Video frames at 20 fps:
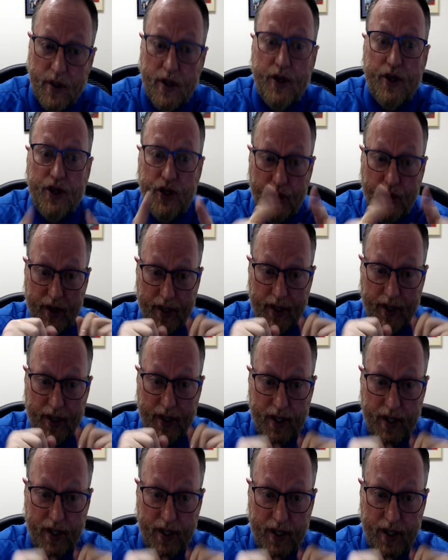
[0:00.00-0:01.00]
You're not
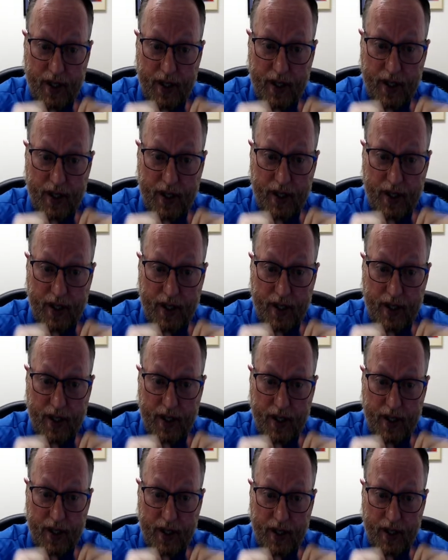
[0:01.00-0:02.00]
going to do that anymore.
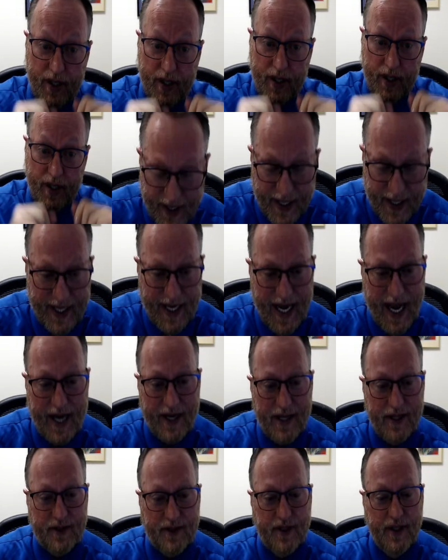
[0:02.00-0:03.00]
Got
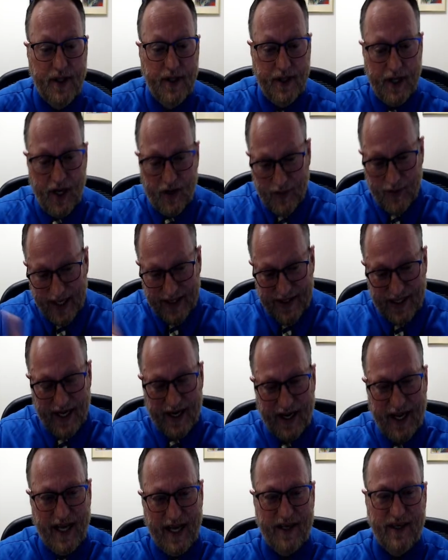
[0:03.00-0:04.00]
it? Now write down
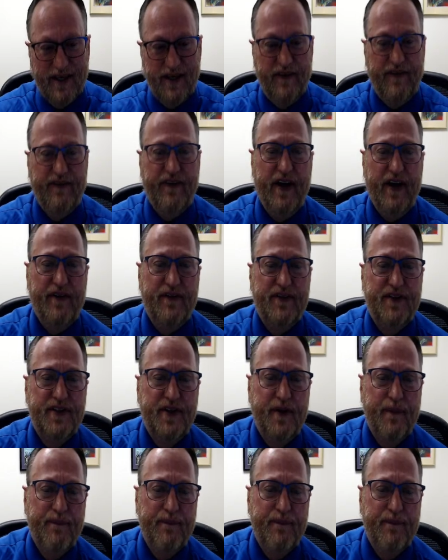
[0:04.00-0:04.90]
line of defense.